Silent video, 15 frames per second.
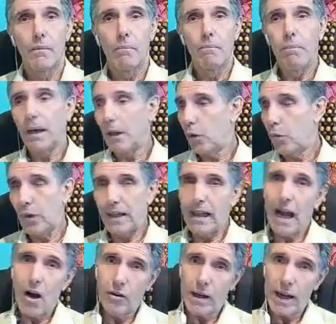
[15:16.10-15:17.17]
But
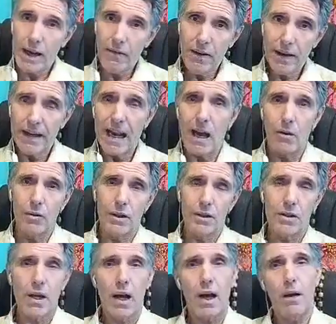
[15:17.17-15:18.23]
without having now
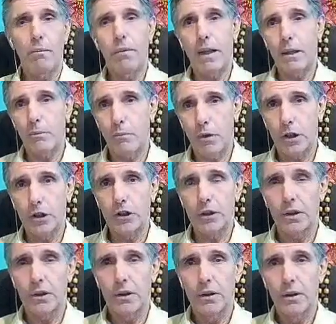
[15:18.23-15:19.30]
this high blood
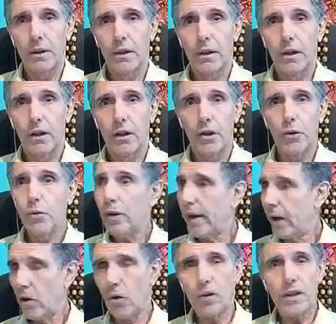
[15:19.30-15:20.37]
pressure, you
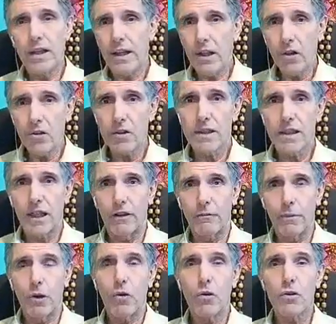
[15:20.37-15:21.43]
cannot heal yourself,
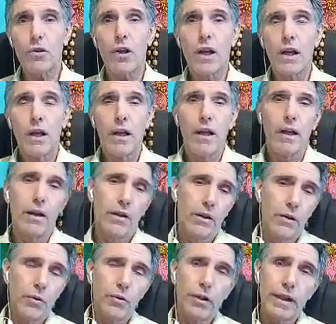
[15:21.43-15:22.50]
because
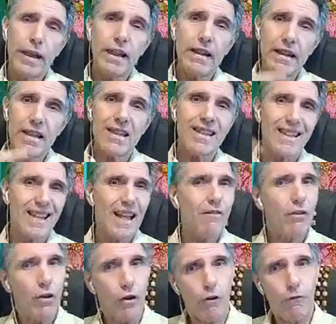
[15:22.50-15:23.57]
you need this
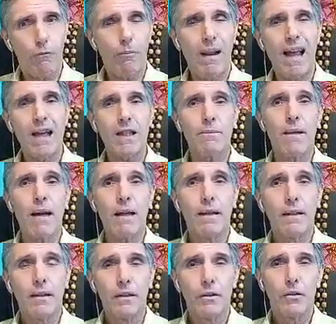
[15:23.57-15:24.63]
level of plasma
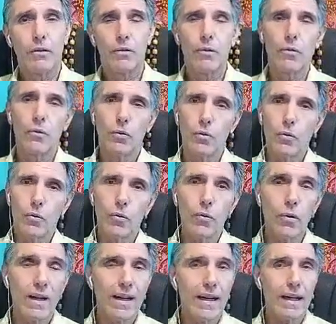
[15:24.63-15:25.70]

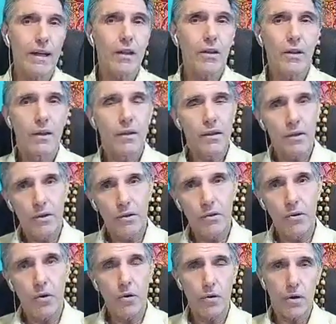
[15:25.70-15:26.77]
to get
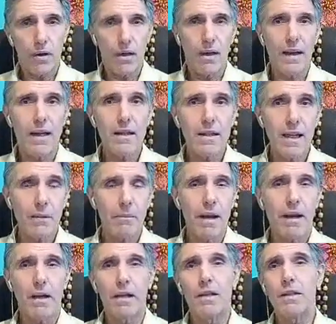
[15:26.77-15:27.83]
your cleansing
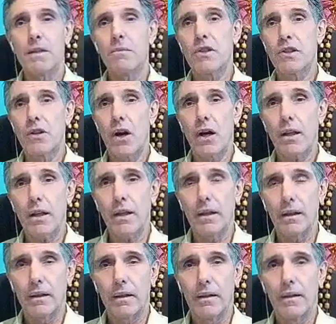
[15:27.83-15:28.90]
mechanism
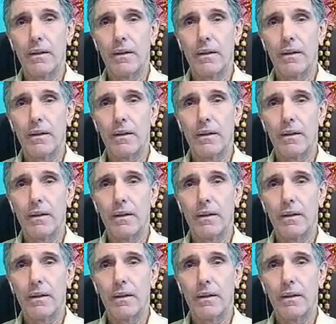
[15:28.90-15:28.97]
starting.